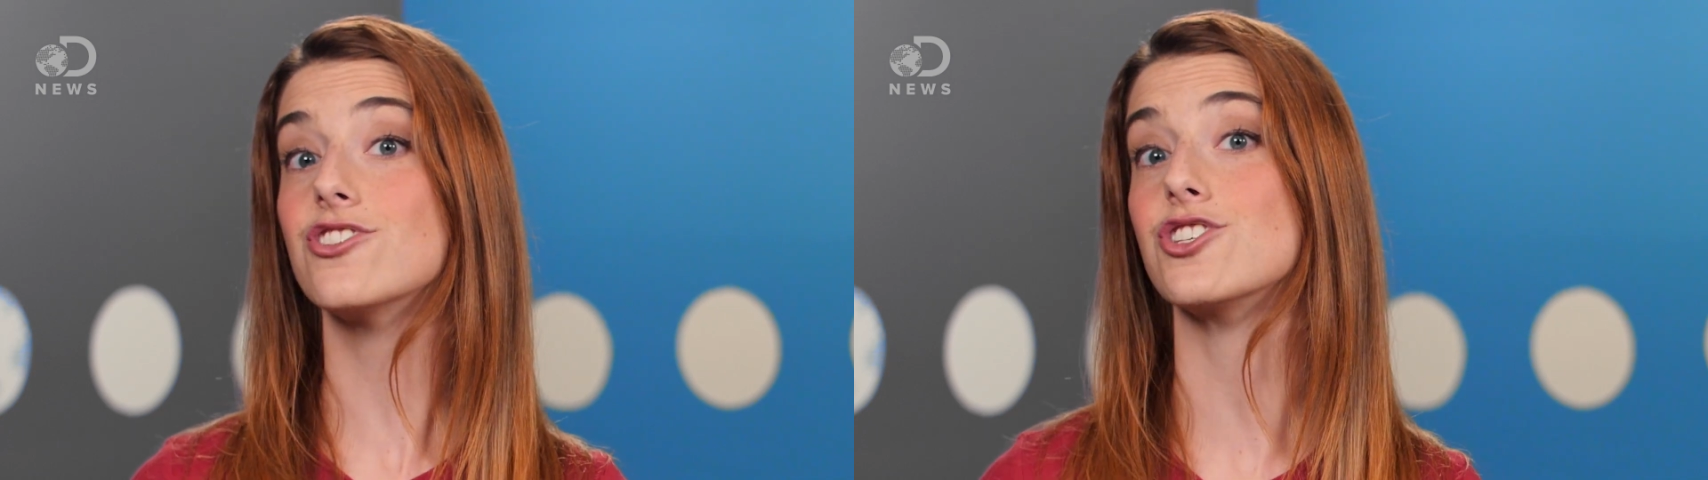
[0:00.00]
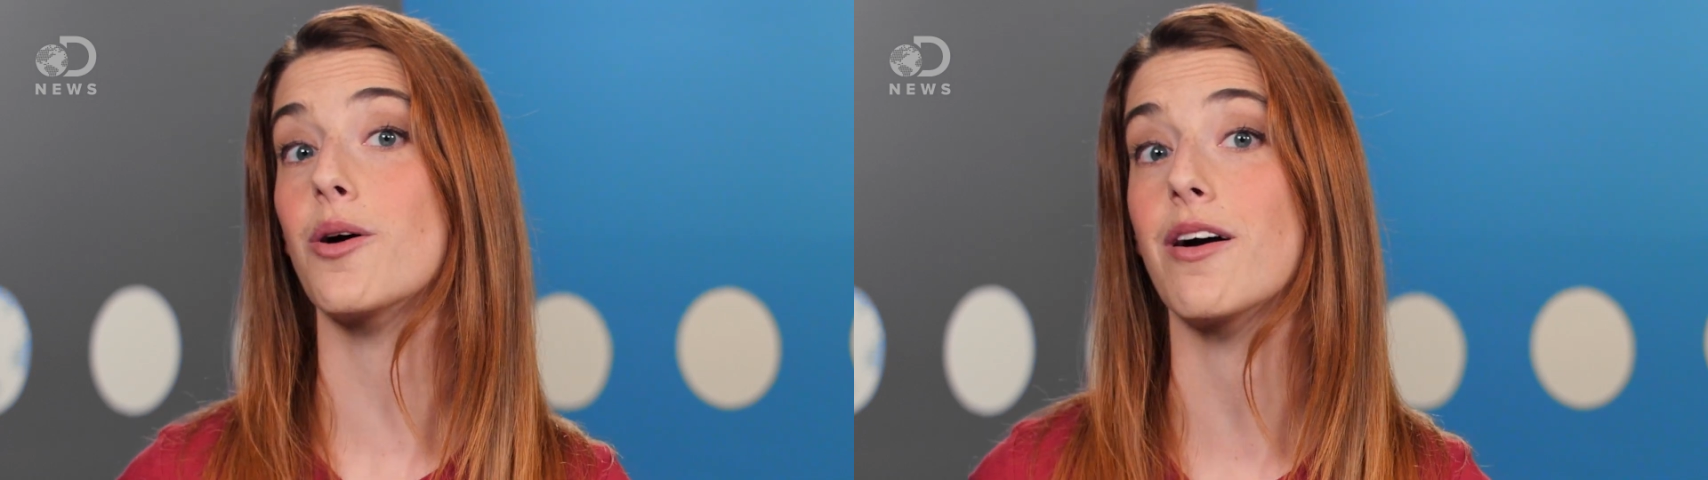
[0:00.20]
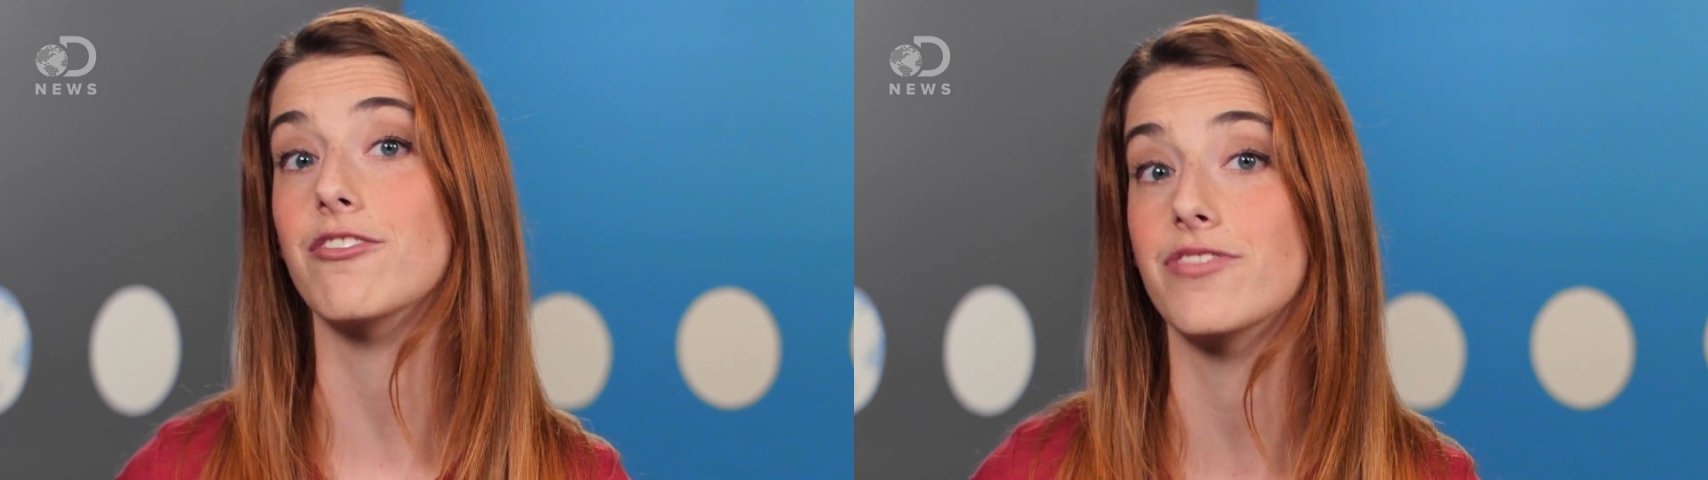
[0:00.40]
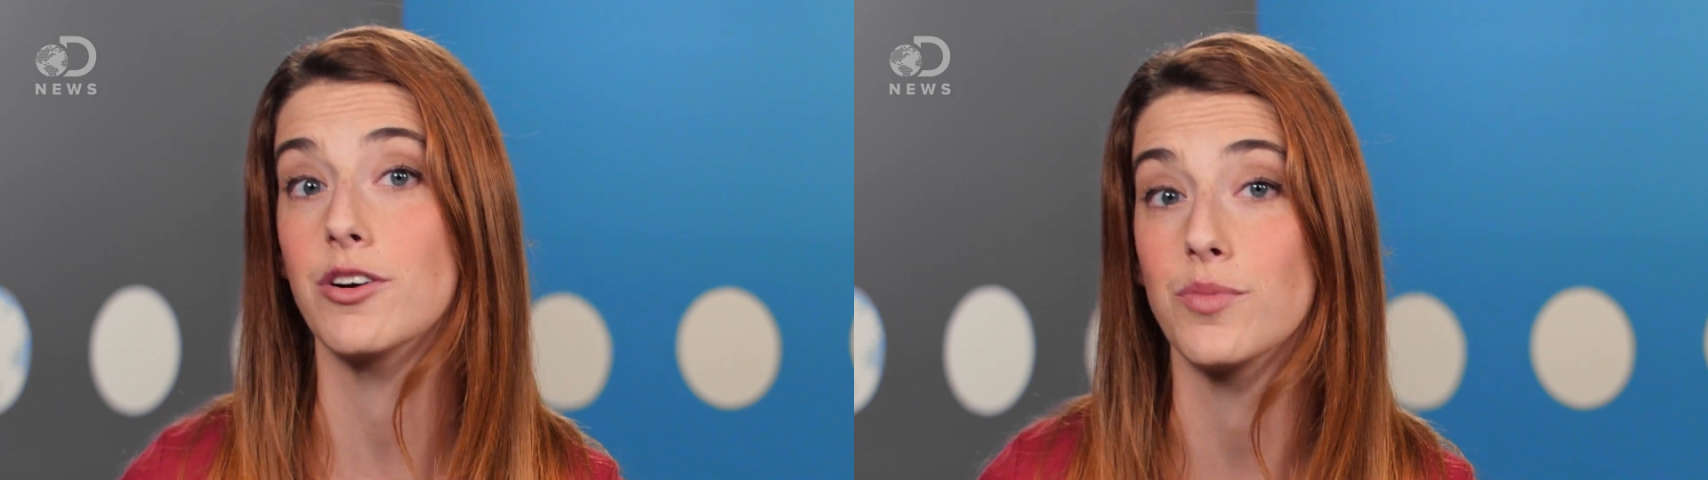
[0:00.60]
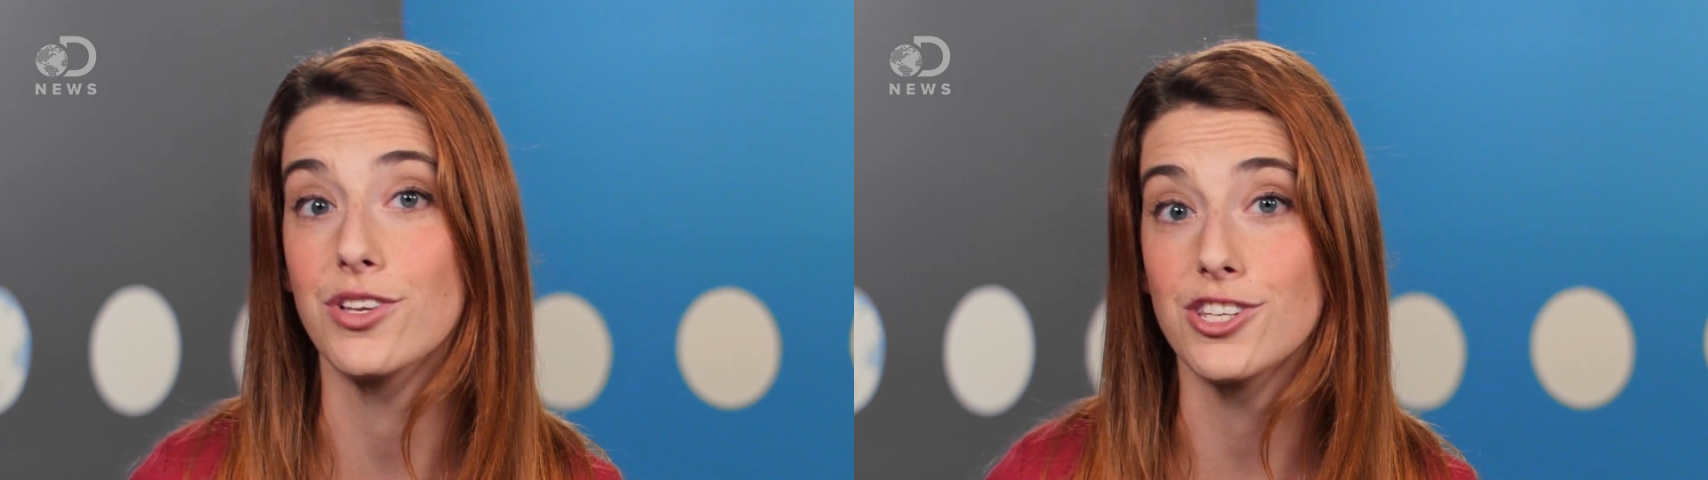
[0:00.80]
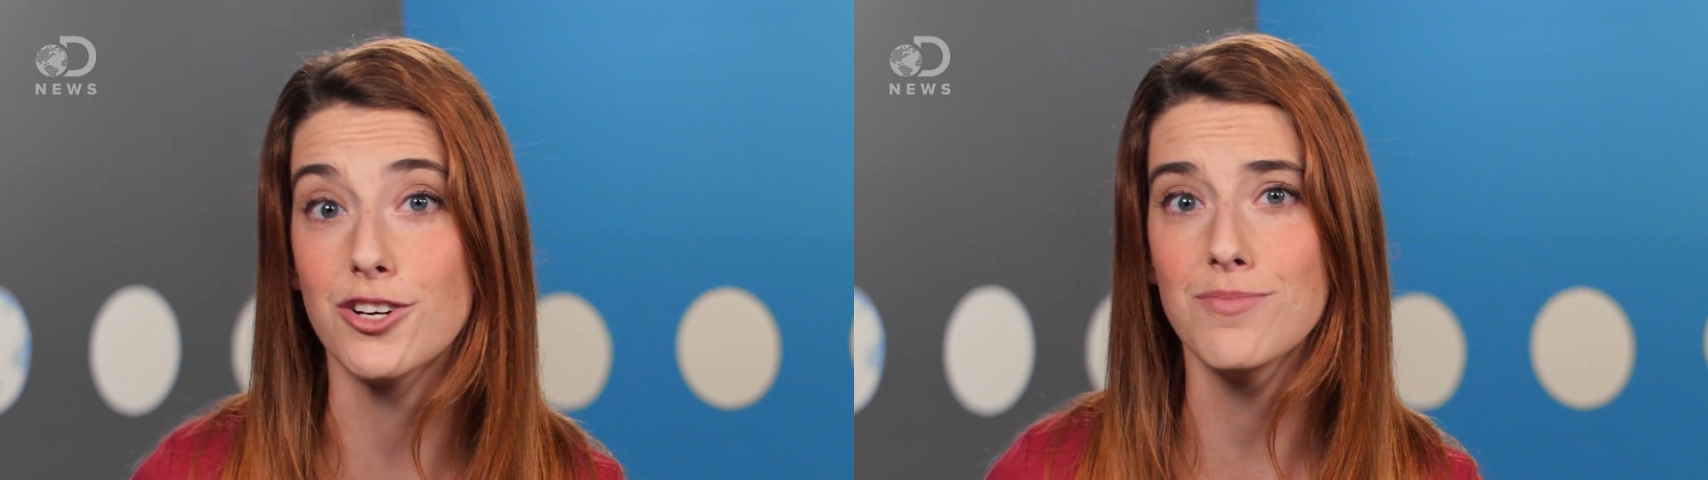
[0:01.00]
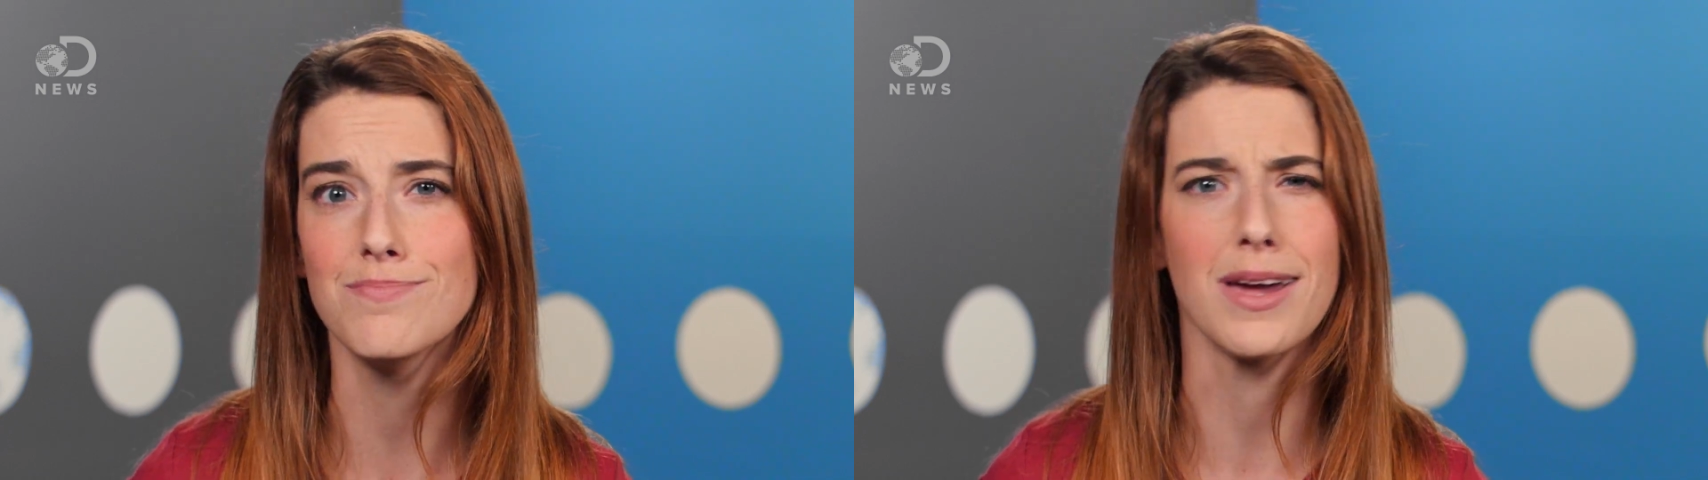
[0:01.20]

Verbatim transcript: to show how a film will do,